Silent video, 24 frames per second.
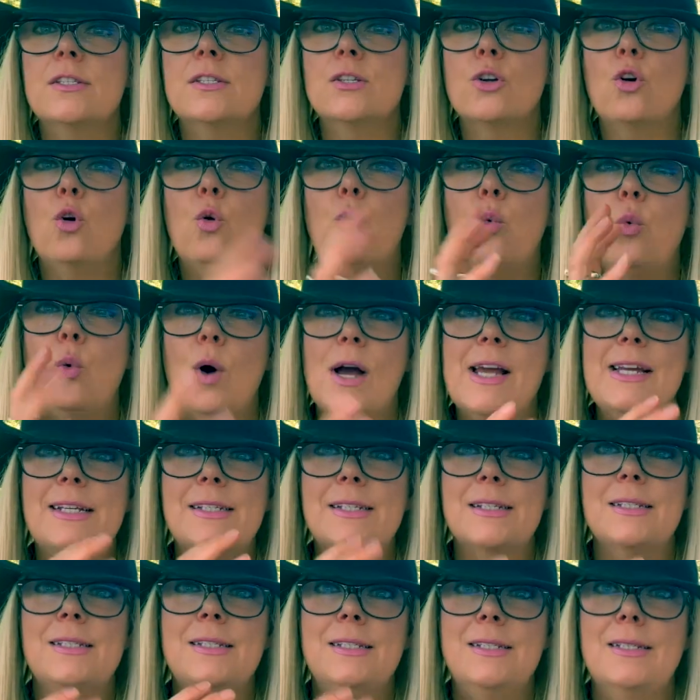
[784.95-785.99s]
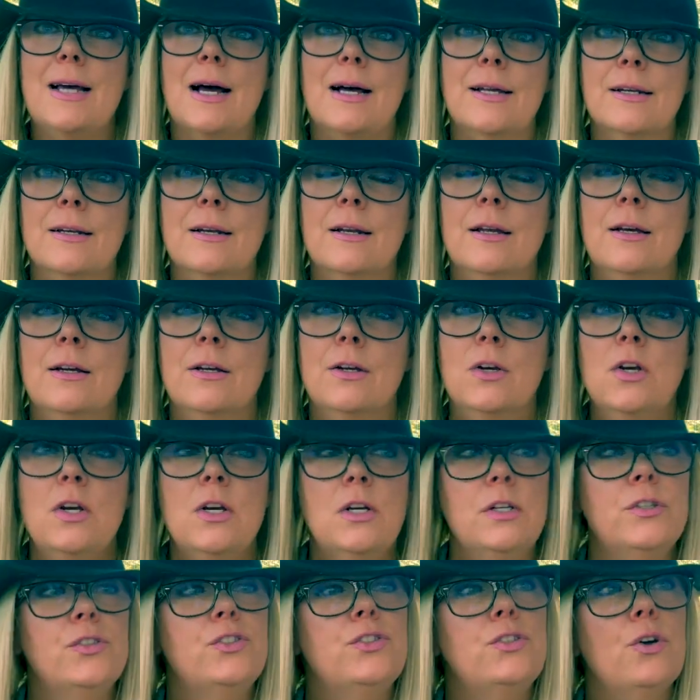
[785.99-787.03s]
quite done.
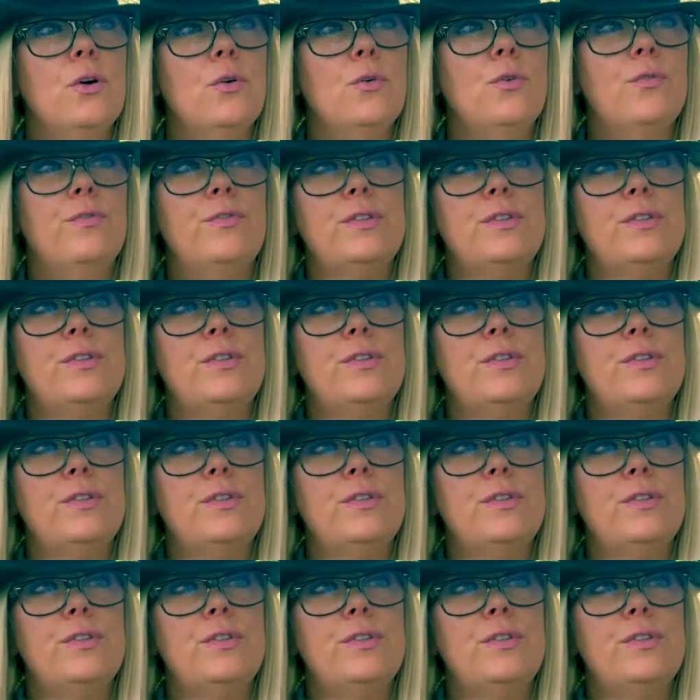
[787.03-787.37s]
So for